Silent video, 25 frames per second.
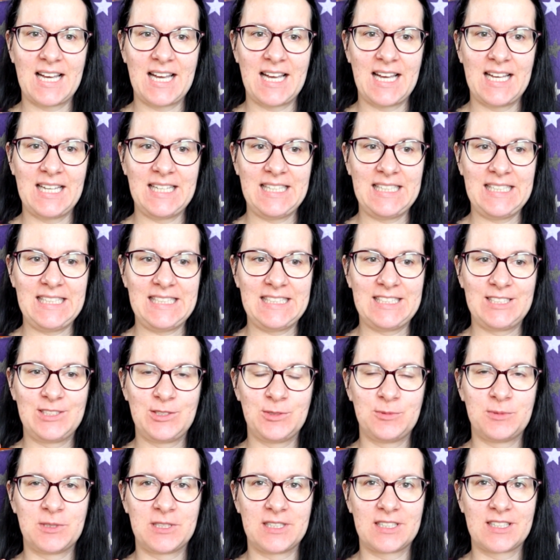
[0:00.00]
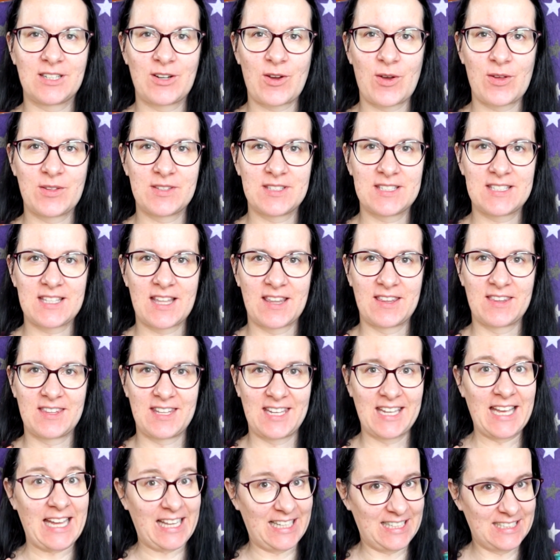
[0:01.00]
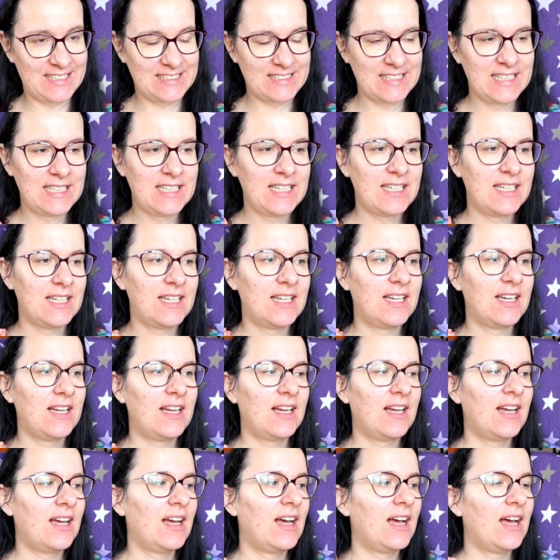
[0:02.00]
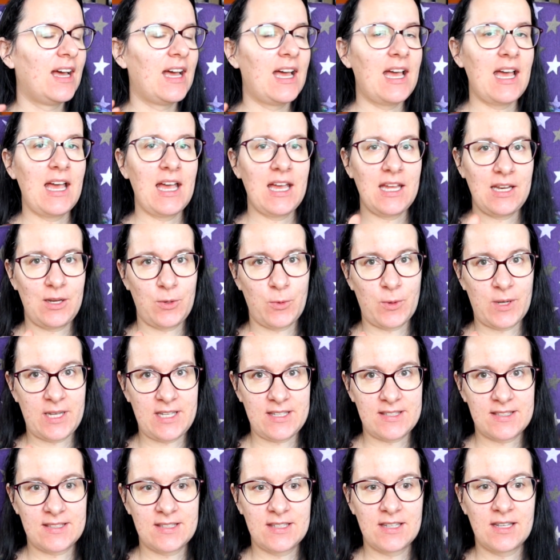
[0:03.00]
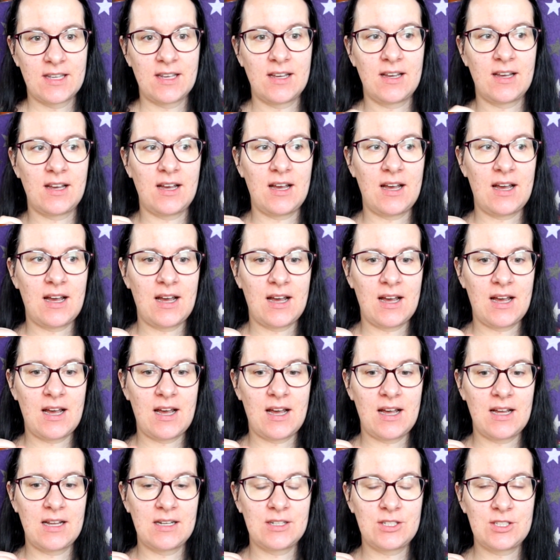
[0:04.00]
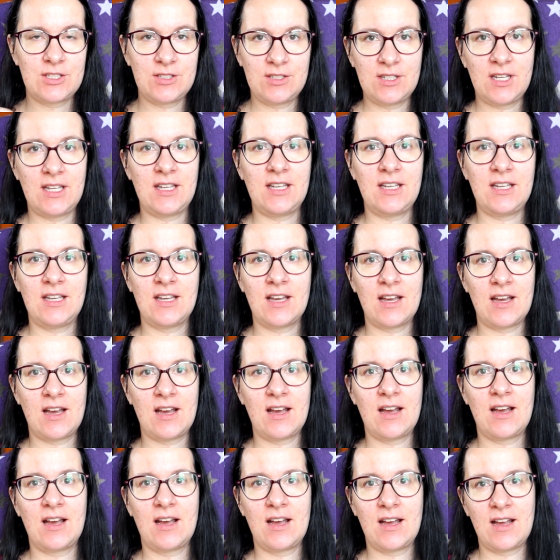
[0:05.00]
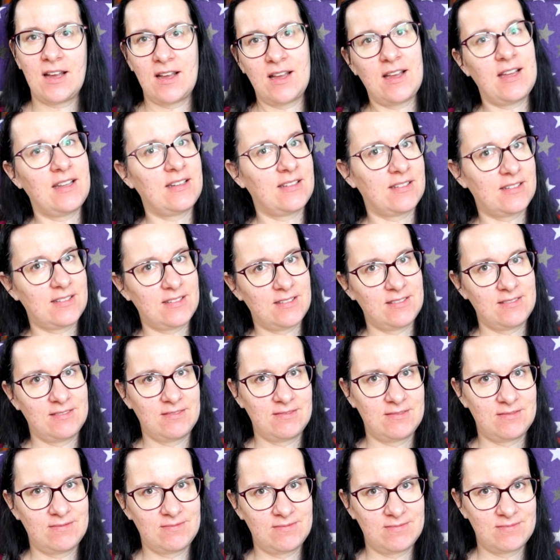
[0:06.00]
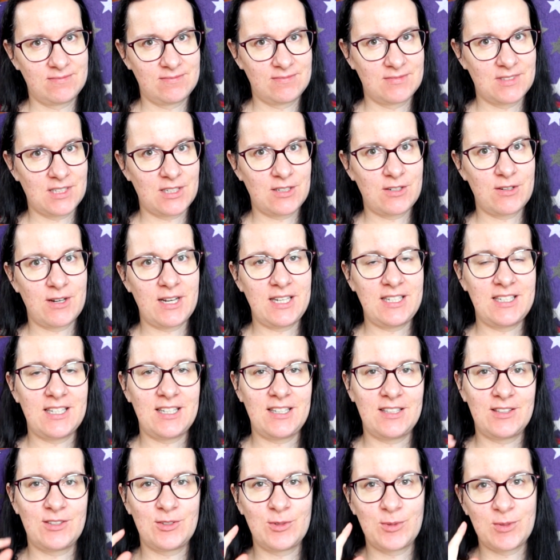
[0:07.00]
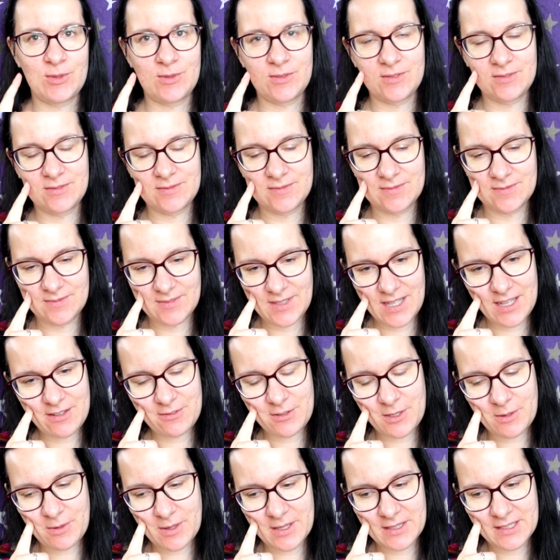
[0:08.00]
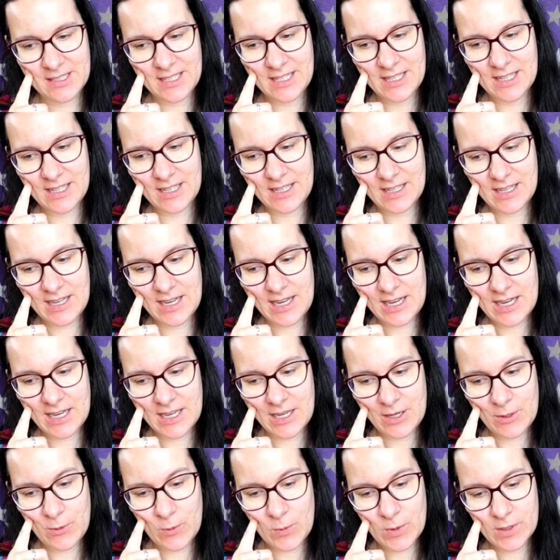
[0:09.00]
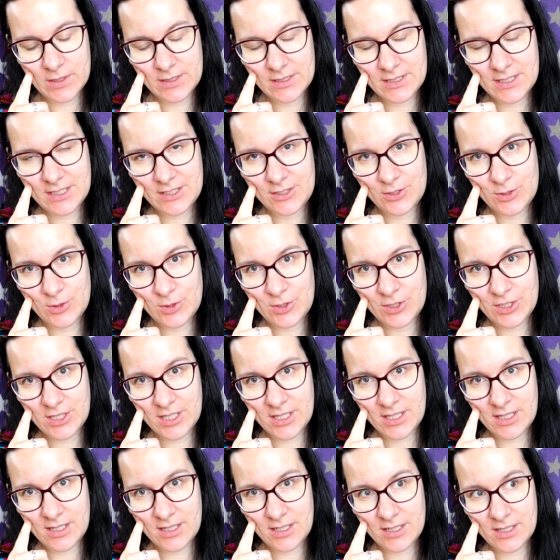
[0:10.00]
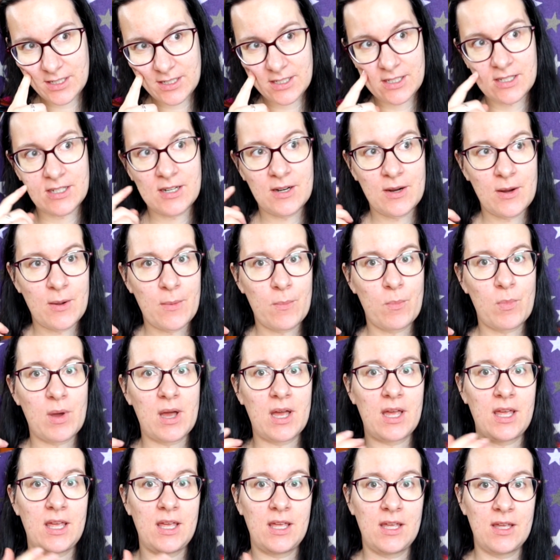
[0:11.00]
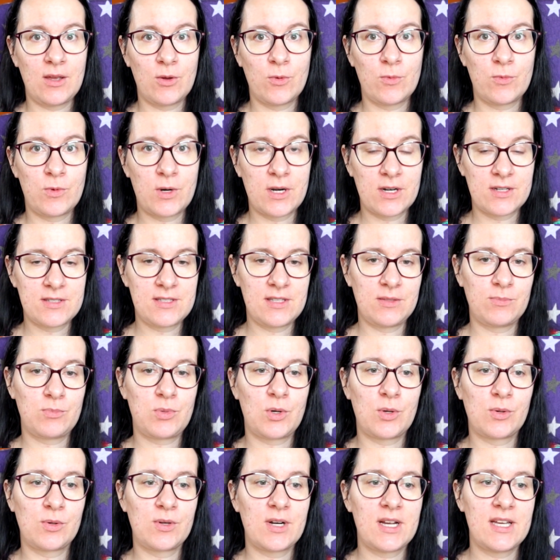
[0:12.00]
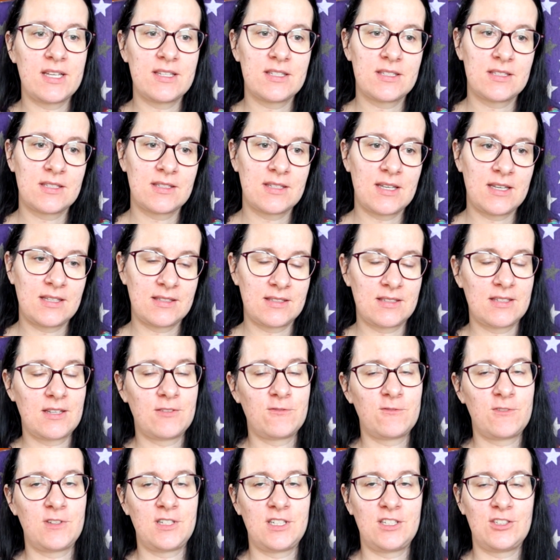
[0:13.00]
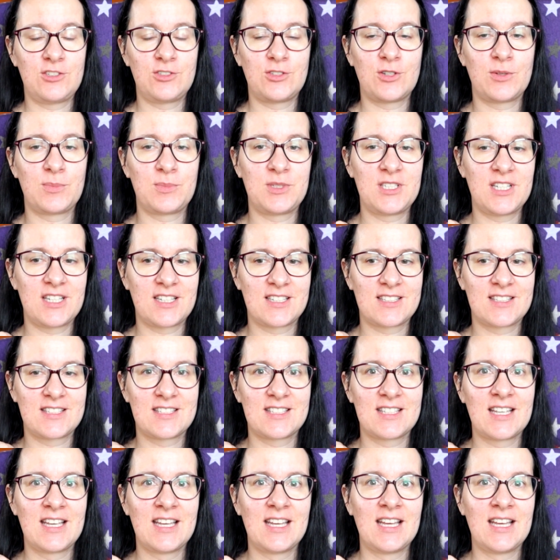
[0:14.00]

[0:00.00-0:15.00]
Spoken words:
I need to work on something else. Anyways, today, and great day to everyone, I wanted to share my works in progress and some finished objects.